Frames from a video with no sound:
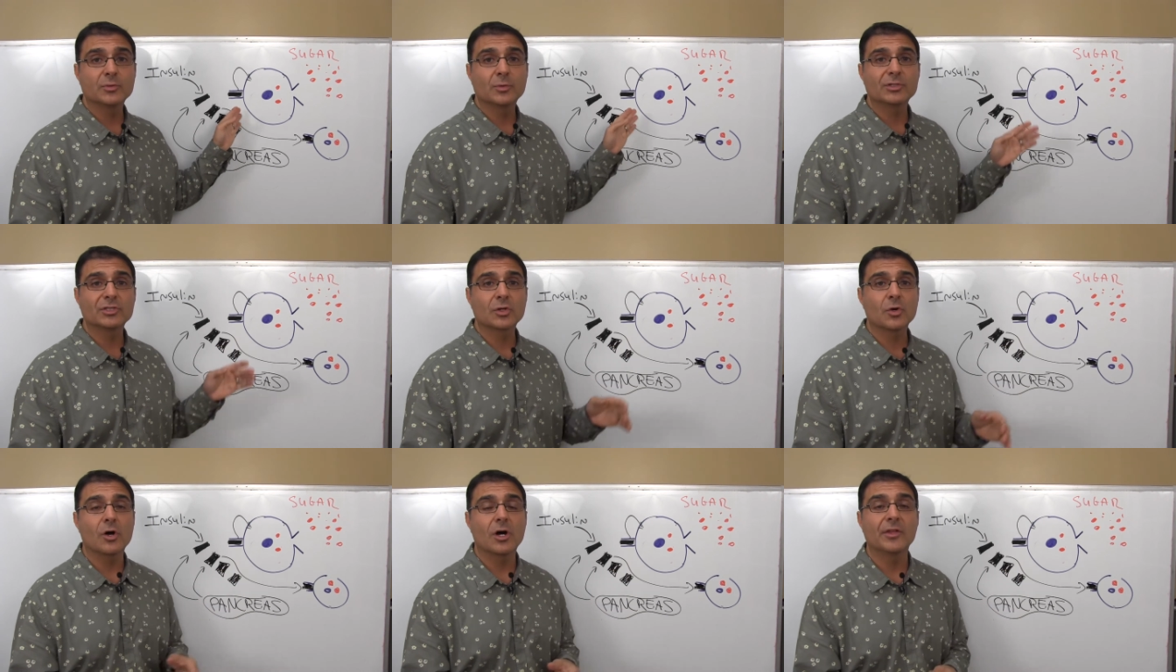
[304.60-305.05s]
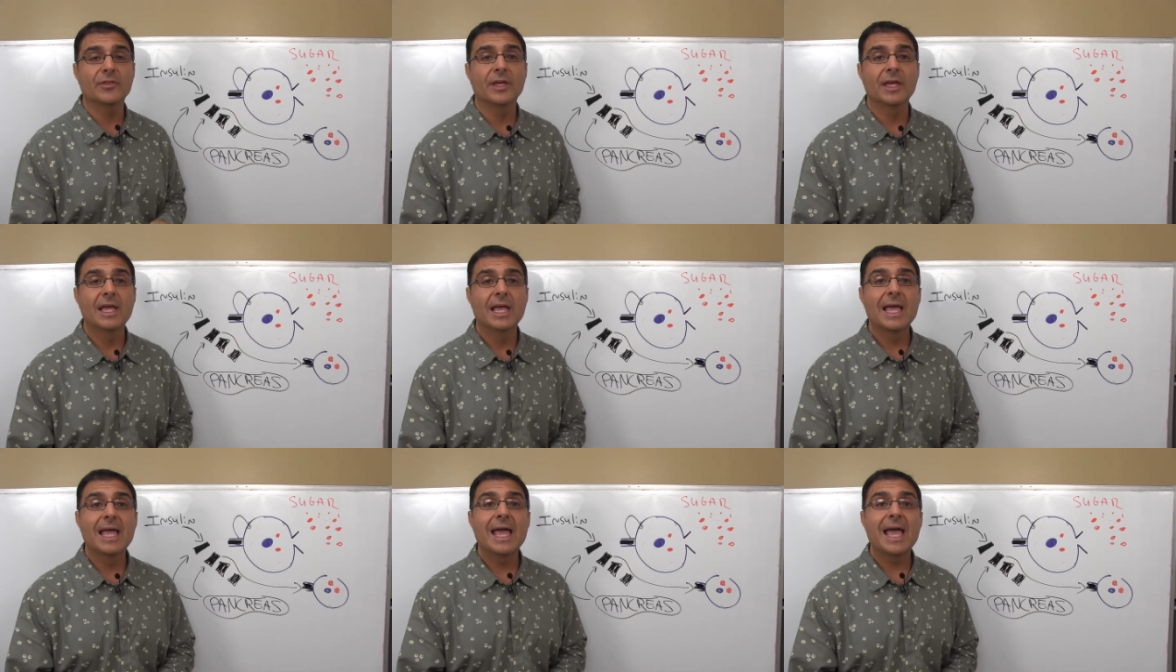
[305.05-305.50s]
is what's called
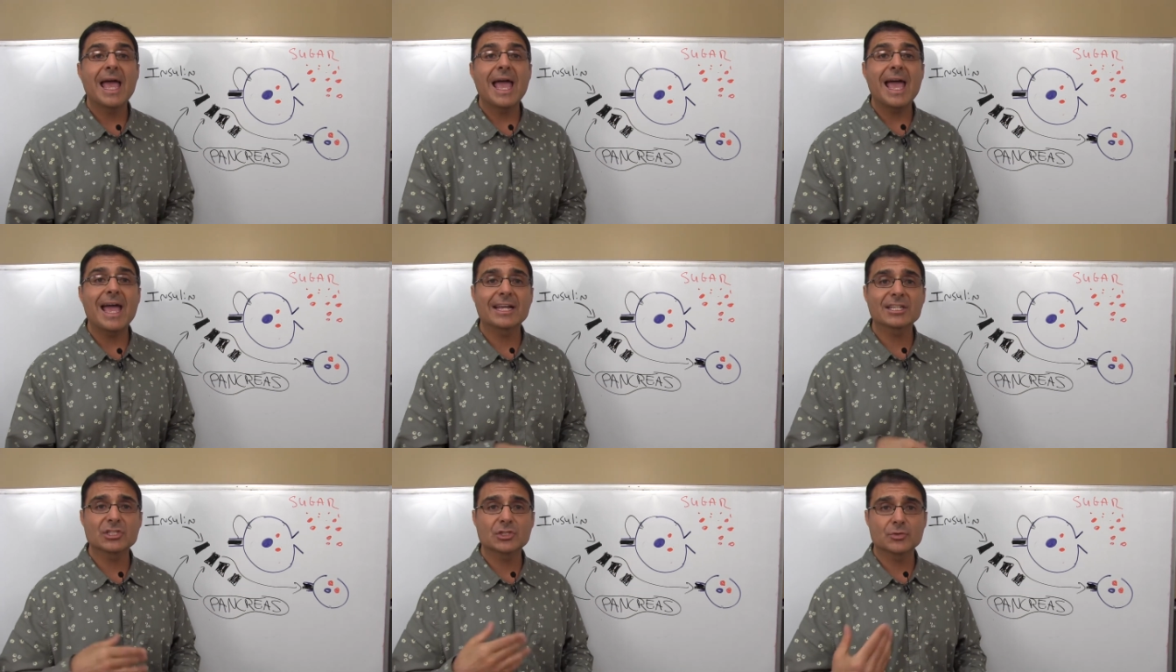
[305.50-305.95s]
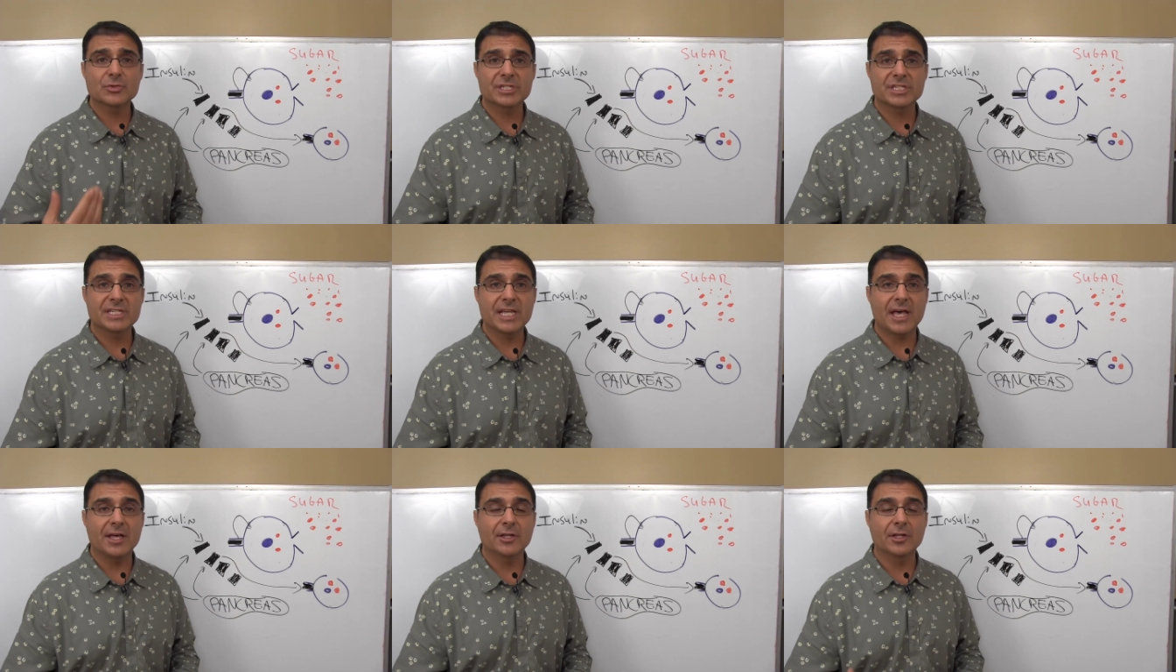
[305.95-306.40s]

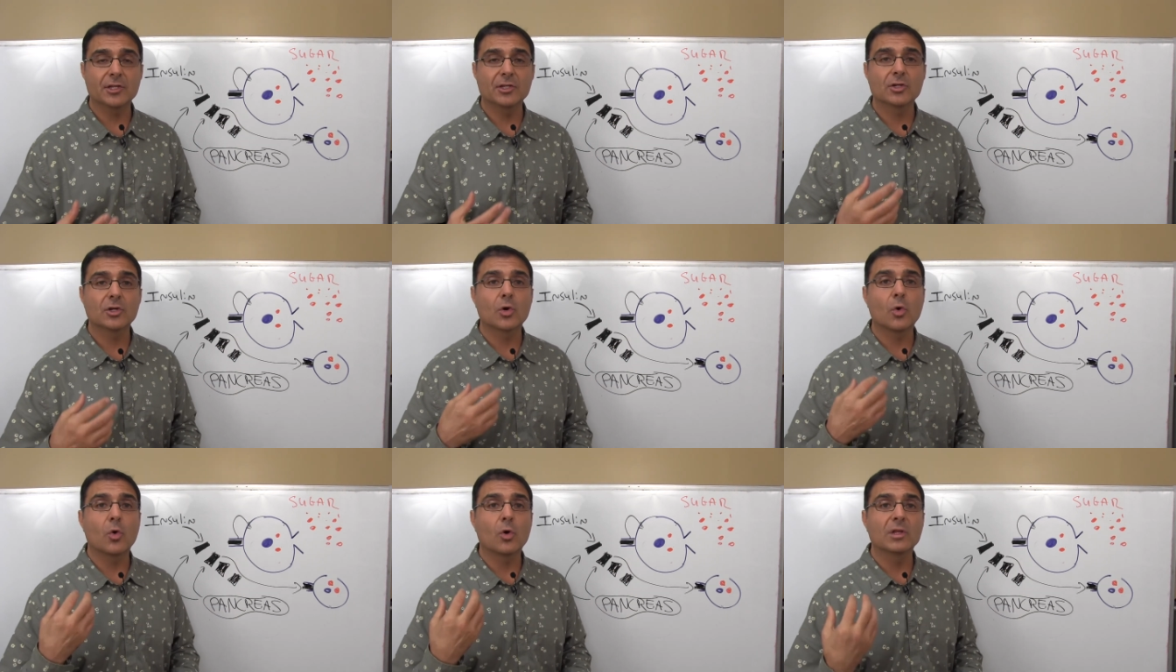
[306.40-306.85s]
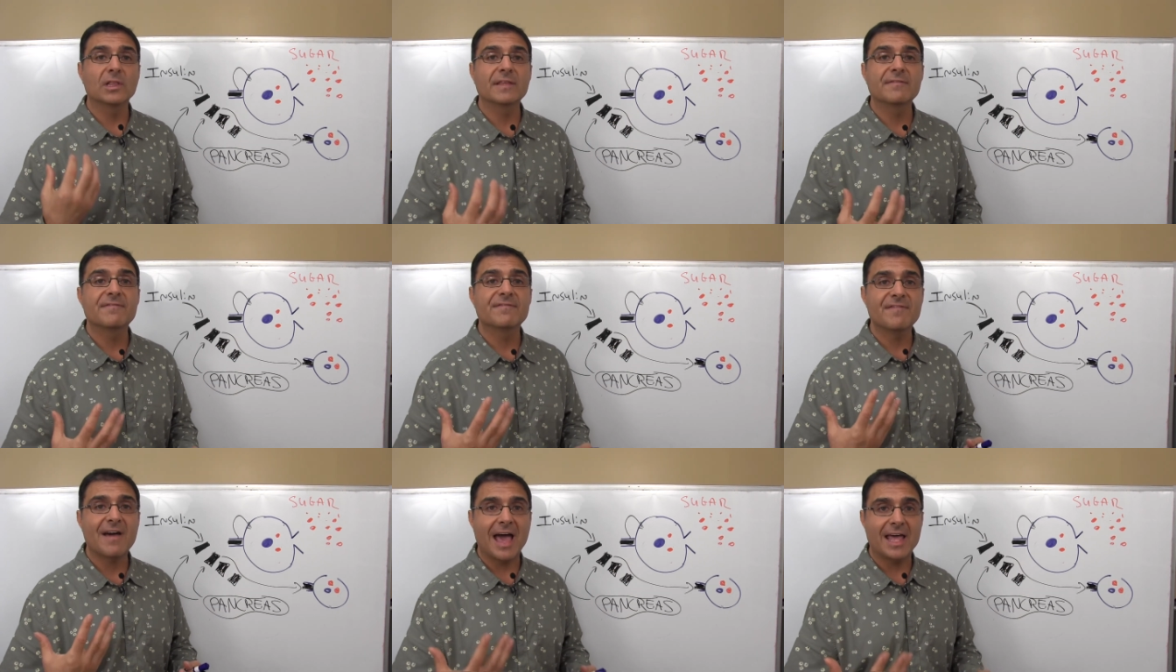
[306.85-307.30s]
extracellular or
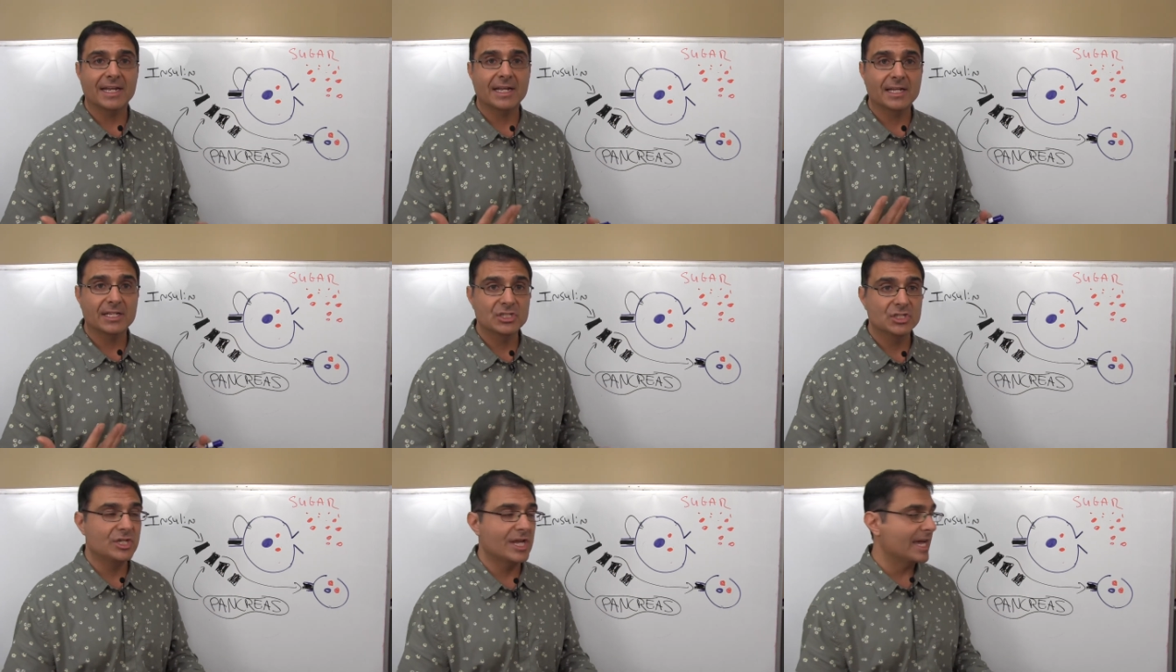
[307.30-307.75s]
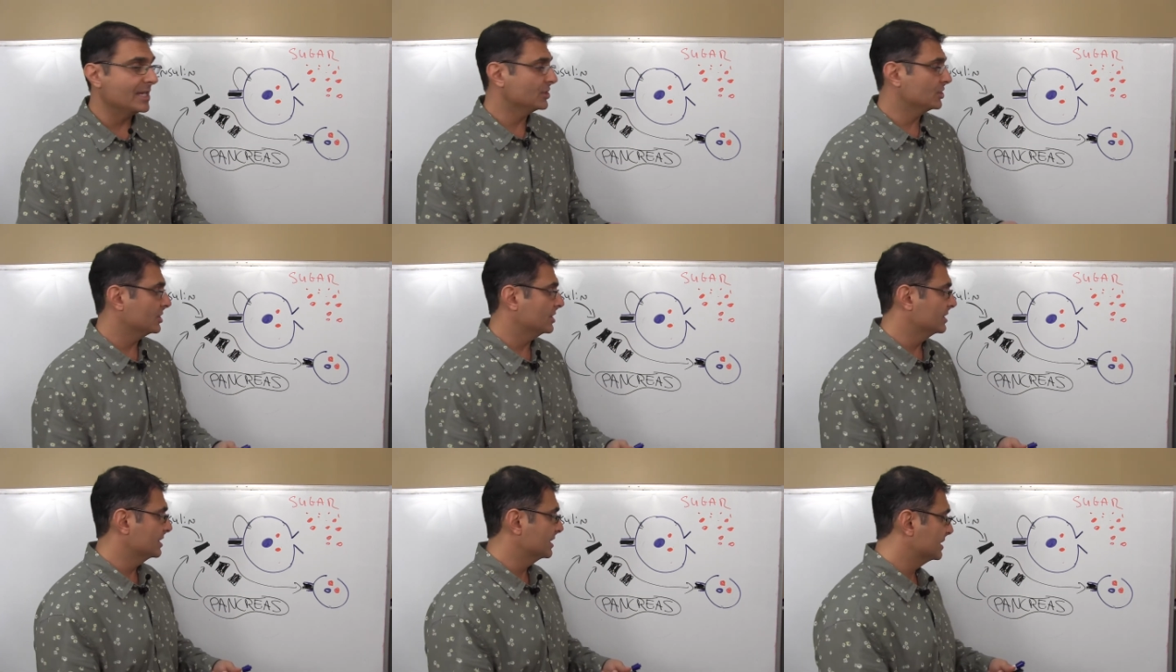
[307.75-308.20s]
lymphatic
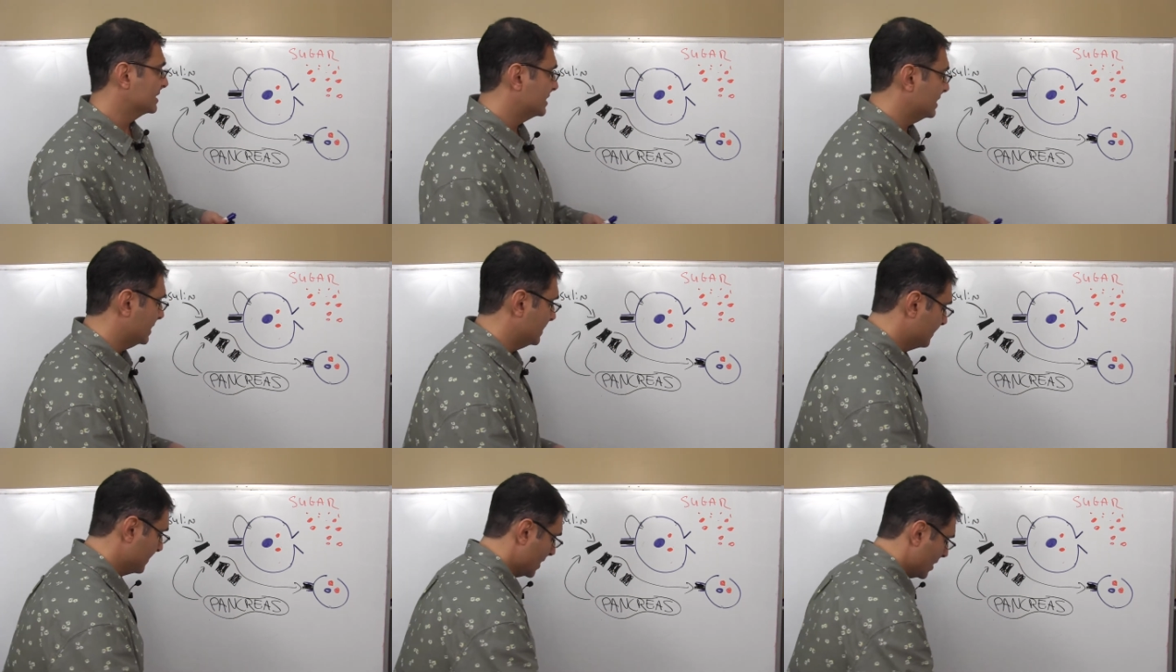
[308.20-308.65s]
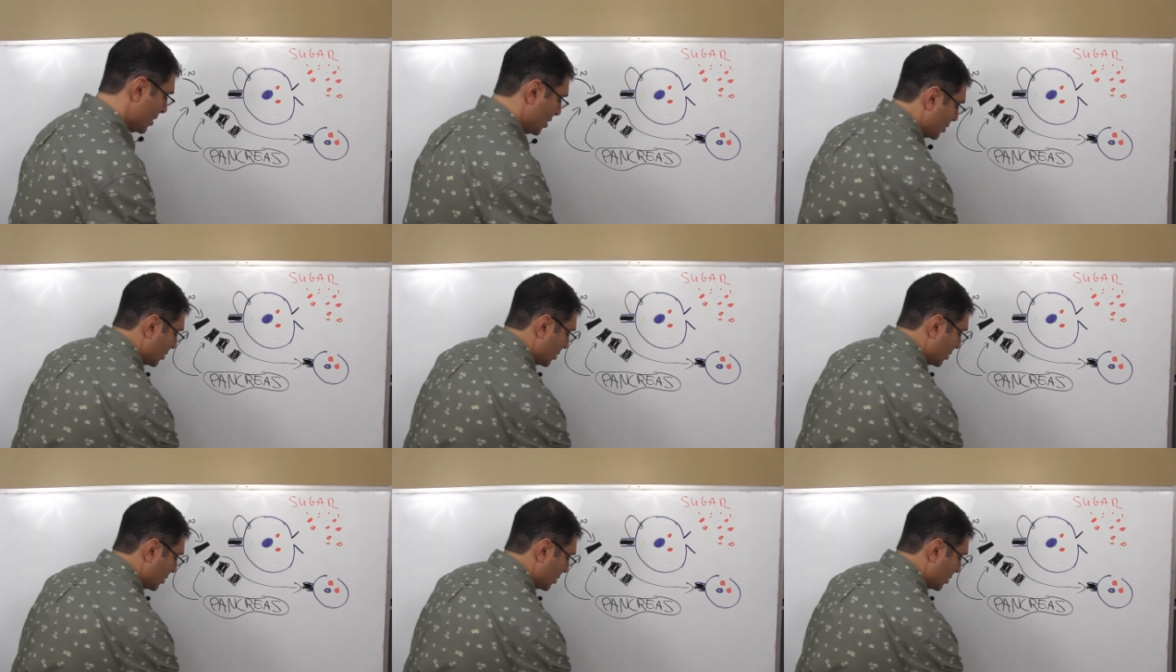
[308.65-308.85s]
congestion. You see,